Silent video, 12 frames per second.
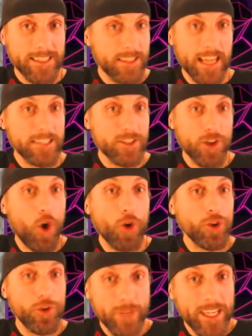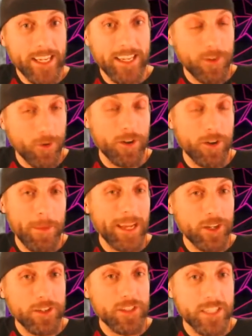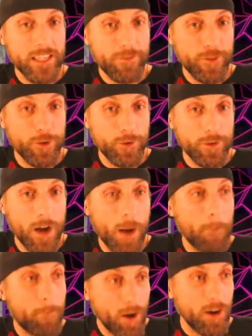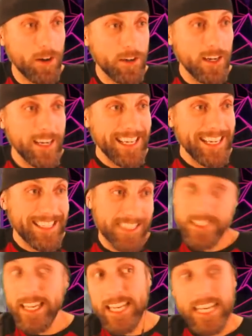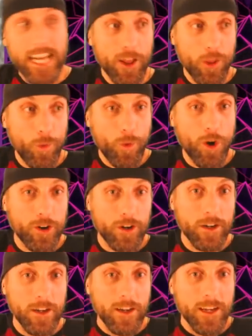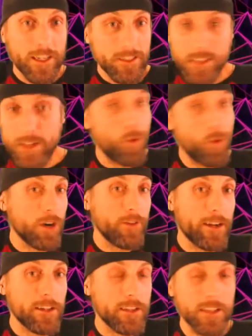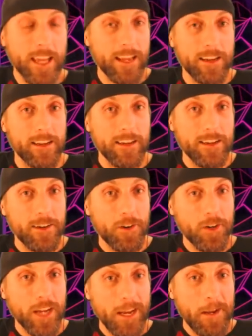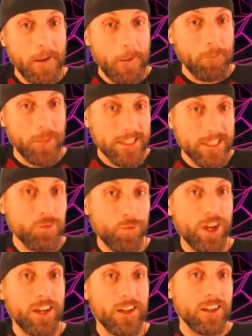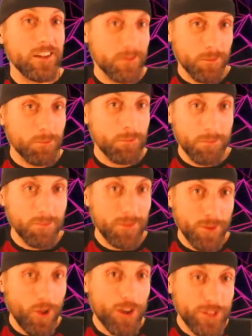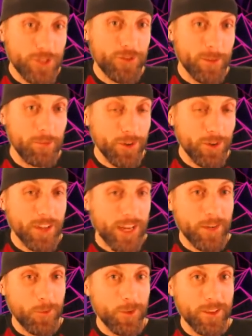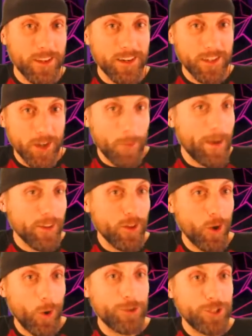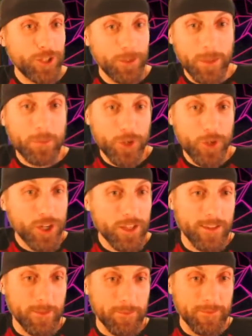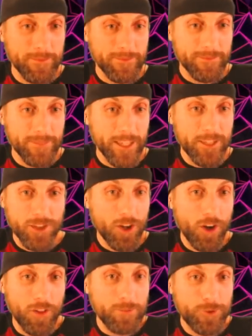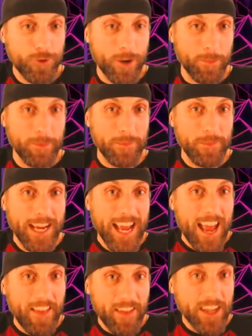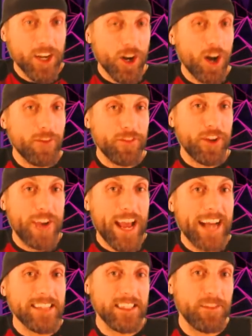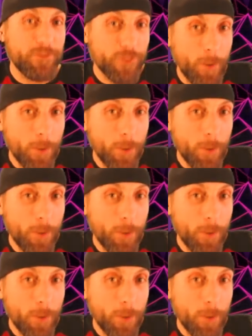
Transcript: that's all you need in order to make your seafood a bug, is to take it out of the water and just let it walk around on the land, okay? This is what lawn shrimp look like when they come out of the ocean and people cook them. They just call them shrimp. And they cut off their nasty front